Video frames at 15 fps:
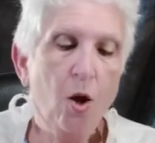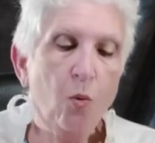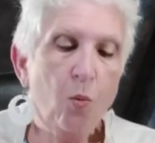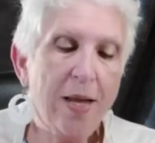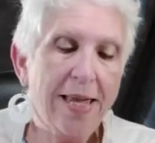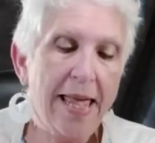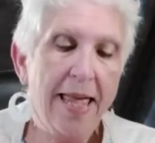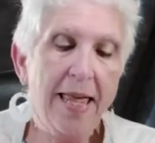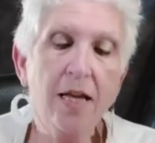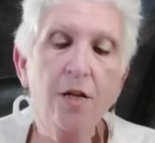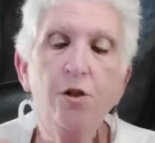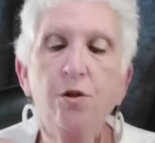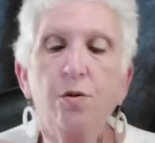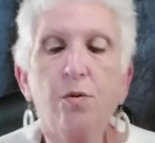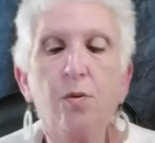We
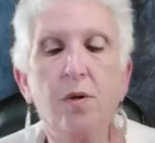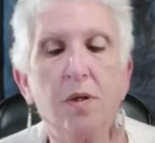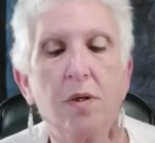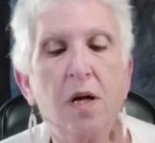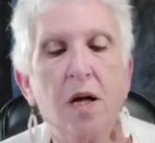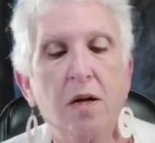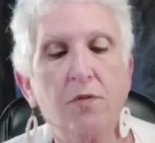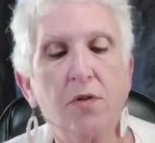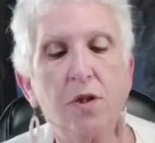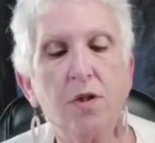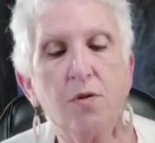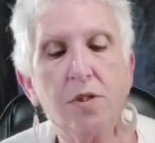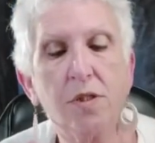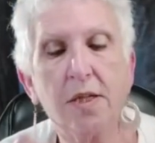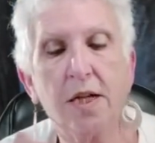can do
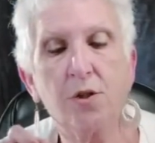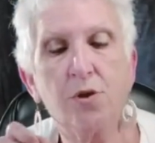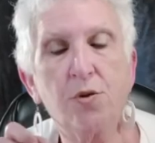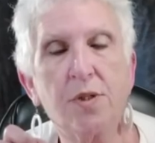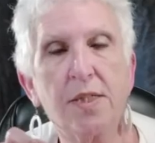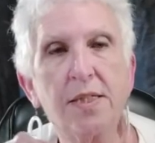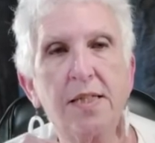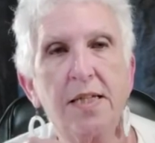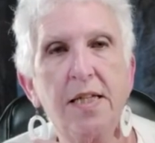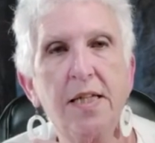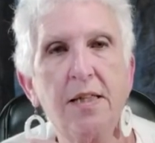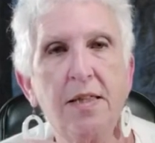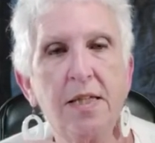convolutes, as you can see.